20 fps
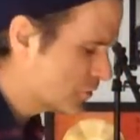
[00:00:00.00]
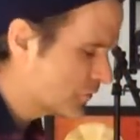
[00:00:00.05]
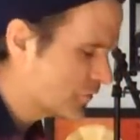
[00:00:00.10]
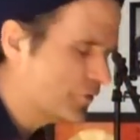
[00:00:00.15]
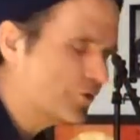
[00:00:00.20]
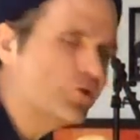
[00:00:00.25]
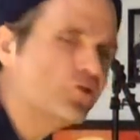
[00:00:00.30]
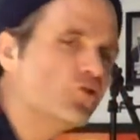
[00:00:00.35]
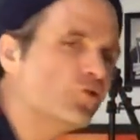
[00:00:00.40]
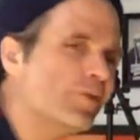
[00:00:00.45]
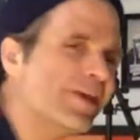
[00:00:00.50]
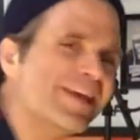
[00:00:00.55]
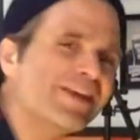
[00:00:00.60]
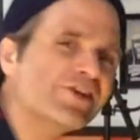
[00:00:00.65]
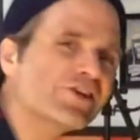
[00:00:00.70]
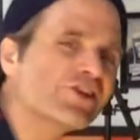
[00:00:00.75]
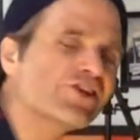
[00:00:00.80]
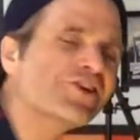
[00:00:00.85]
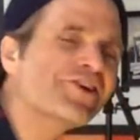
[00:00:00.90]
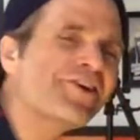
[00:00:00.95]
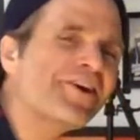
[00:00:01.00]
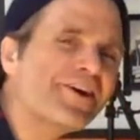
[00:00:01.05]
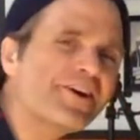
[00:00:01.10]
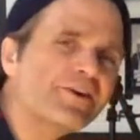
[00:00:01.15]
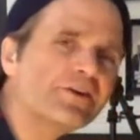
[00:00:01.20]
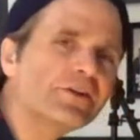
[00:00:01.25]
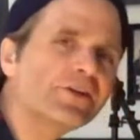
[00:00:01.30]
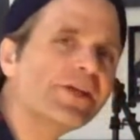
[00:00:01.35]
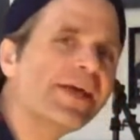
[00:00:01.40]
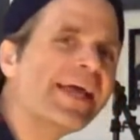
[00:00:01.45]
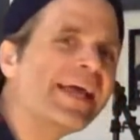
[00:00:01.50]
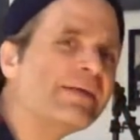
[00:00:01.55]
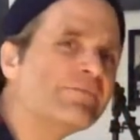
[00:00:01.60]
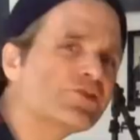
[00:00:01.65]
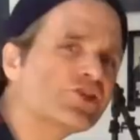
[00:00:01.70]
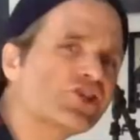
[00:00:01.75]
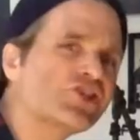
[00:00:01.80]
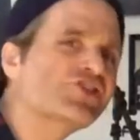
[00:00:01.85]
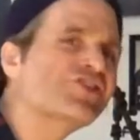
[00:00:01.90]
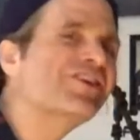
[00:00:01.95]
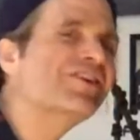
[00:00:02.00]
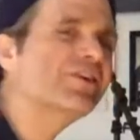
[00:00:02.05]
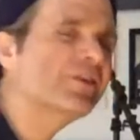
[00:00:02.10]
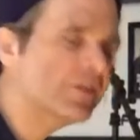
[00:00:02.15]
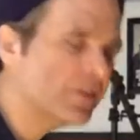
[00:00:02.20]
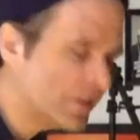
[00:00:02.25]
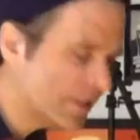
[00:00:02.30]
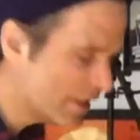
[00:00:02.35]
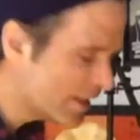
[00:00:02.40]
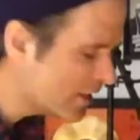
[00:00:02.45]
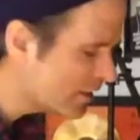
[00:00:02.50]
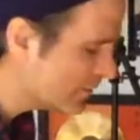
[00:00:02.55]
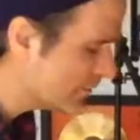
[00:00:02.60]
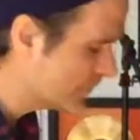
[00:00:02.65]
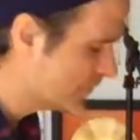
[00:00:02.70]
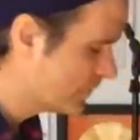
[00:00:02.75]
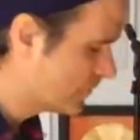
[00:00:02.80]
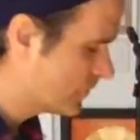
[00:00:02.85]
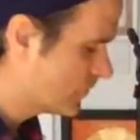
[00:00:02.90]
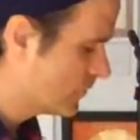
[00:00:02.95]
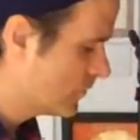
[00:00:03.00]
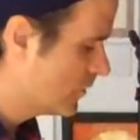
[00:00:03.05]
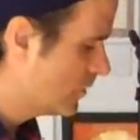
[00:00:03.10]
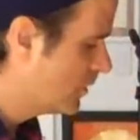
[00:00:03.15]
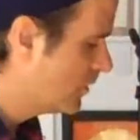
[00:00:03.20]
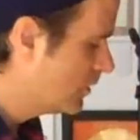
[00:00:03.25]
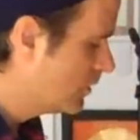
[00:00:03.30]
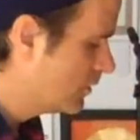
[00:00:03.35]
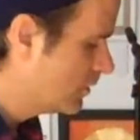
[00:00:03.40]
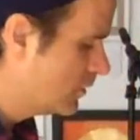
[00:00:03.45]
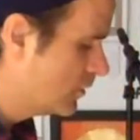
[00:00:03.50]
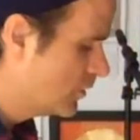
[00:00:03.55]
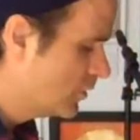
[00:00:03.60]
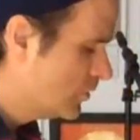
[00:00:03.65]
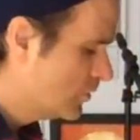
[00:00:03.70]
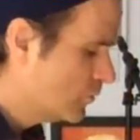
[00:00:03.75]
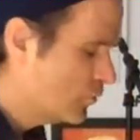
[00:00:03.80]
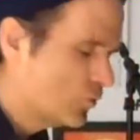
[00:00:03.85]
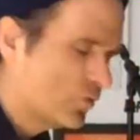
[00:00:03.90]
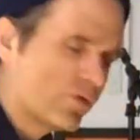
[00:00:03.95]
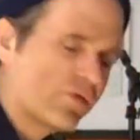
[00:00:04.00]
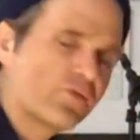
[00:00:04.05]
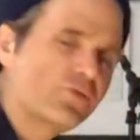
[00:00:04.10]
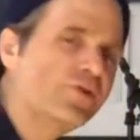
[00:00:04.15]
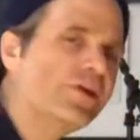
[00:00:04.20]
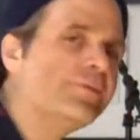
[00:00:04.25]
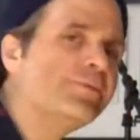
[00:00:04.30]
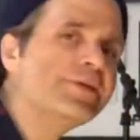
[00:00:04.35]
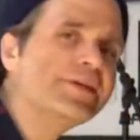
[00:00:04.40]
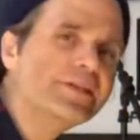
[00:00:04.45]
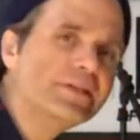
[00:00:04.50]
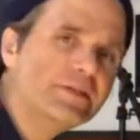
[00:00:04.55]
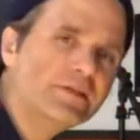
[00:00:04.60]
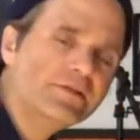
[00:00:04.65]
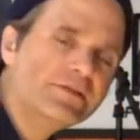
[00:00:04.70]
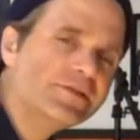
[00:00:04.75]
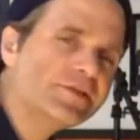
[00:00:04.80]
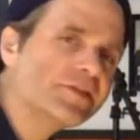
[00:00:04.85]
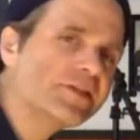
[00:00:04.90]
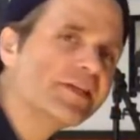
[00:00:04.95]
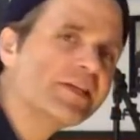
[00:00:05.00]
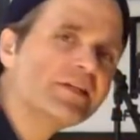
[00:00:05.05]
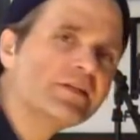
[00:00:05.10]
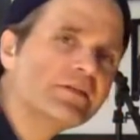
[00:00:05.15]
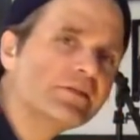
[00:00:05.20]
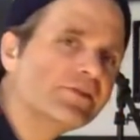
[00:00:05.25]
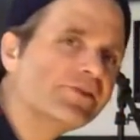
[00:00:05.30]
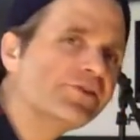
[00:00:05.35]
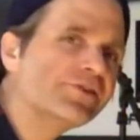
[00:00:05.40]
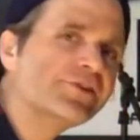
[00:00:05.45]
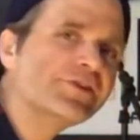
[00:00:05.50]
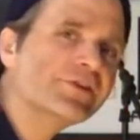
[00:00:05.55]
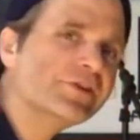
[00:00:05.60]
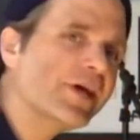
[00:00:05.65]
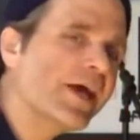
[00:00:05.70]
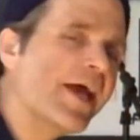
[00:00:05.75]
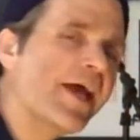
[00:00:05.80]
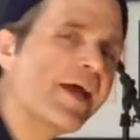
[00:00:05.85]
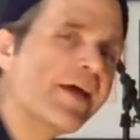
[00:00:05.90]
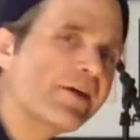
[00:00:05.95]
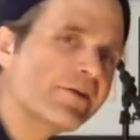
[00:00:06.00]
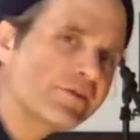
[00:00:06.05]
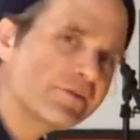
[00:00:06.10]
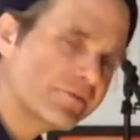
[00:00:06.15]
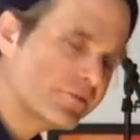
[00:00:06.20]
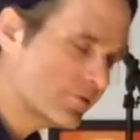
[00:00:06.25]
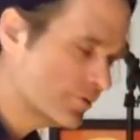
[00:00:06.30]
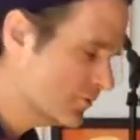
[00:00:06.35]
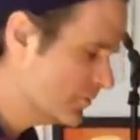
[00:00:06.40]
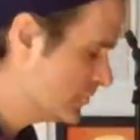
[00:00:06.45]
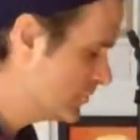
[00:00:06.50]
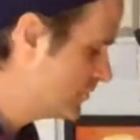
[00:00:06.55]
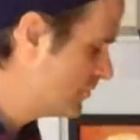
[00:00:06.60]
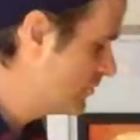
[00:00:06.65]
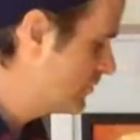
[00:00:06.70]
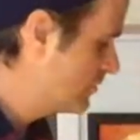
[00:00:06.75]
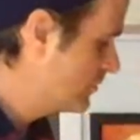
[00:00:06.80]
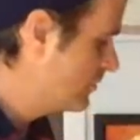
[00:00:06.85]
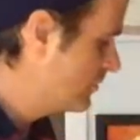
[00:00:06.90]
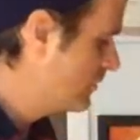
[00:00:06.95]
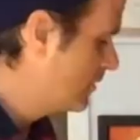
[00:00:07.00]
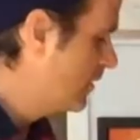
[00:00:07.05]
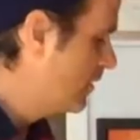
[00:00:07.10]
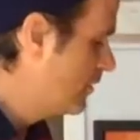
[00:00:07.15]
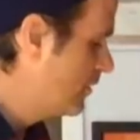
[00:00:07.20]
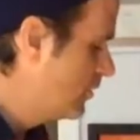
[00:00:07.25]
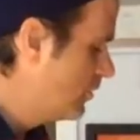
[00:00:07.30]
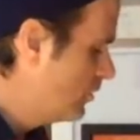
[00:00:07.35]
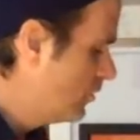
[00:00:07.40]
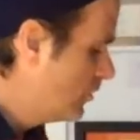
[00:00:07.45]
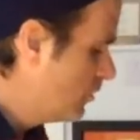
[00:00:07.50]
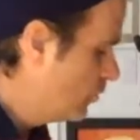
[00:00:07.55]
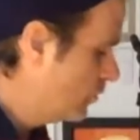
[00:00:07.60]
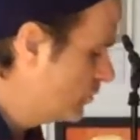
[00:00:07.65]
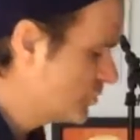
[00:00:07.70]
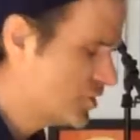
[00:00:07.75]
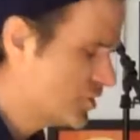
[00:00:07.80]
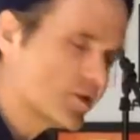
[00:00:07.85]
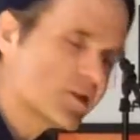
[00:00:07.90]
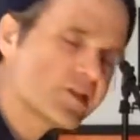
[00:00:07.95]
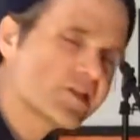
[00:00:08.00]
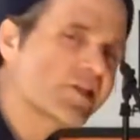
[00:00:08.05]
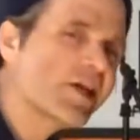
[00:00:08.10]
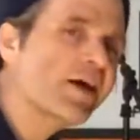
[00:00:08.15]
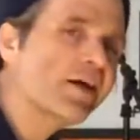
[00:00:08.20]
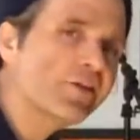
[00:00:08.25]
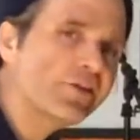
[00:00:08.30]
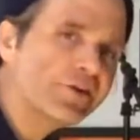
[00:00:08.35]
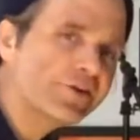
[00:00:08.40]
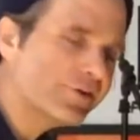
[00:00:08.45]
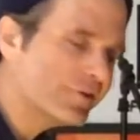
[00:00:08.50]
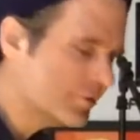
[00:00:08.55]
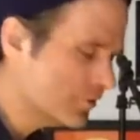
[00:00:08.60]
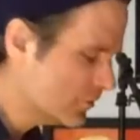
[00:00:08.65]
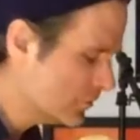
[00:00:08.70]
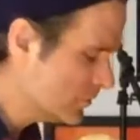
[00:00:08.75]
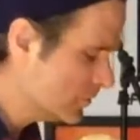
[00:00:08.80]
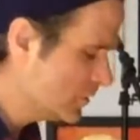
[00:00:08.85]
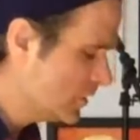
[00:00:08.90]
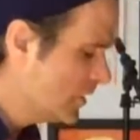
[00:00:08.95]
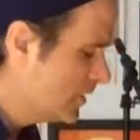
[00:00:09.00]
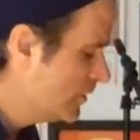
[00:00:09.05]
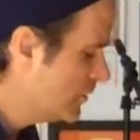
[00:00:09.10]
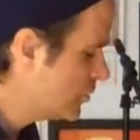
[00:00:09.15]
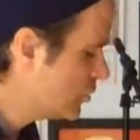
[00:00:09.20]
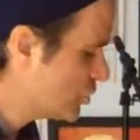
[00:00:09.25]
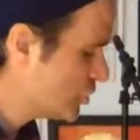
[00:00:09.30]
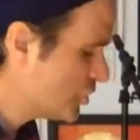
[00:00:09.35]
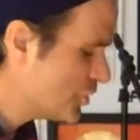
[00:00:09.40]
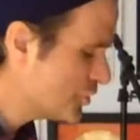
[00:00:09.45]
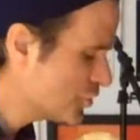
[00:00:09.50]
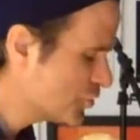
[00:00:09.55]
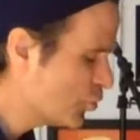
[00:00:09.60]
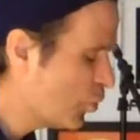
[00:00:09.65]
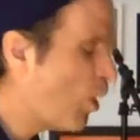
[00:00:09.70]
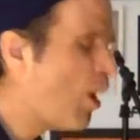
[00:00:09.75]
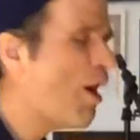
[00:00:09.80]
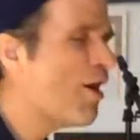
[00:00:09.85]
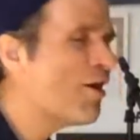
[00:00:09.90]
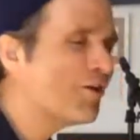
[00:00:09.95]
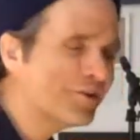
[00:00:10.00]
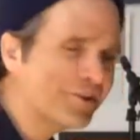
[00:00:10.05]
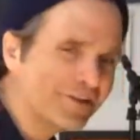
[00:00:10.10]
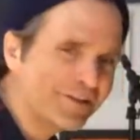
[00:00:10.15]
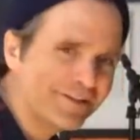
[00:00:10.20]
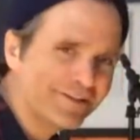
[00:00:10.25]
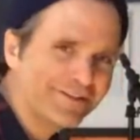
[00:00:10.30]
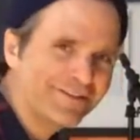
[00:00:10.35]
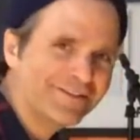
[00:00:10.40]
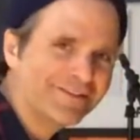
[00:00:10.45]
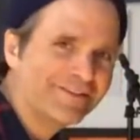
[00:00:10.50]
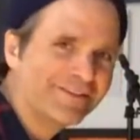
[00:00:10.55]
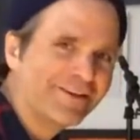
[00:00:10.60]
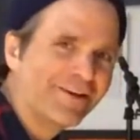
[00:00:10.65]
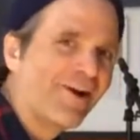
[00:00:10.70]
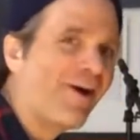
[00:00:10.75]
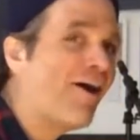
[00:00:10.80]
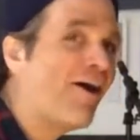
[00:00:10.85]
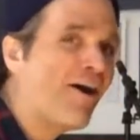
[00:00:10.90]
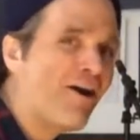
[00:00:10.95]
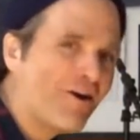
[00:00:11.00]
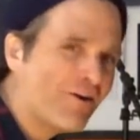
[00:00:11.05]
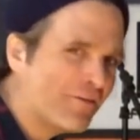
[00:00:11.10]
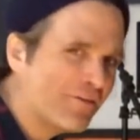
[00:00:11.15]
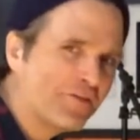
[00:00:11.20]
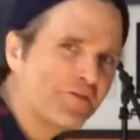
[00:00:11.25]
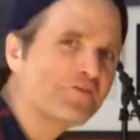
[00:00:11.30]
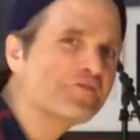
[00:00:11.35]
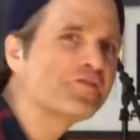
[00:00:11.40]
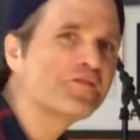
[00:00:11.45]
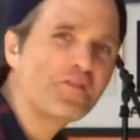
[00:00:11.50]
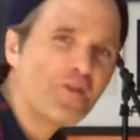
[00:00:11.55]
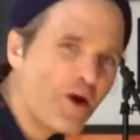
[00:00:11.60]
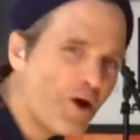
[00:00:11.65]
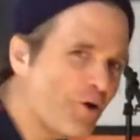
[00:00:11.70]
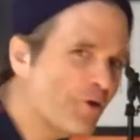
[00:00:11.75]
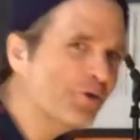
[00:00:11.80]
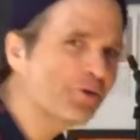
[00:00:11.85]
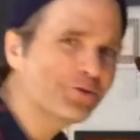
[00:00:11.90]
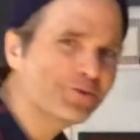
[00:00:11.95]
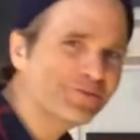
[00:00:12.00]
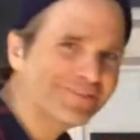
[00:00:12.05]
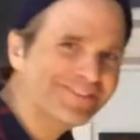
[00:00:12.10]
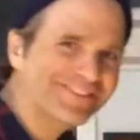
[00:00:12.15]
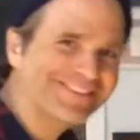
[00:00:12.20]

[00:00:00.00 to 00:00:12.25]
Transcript: if you meet a girl named Shirley with ribbons in her hair, won't you tell her that she's wanted on the phone?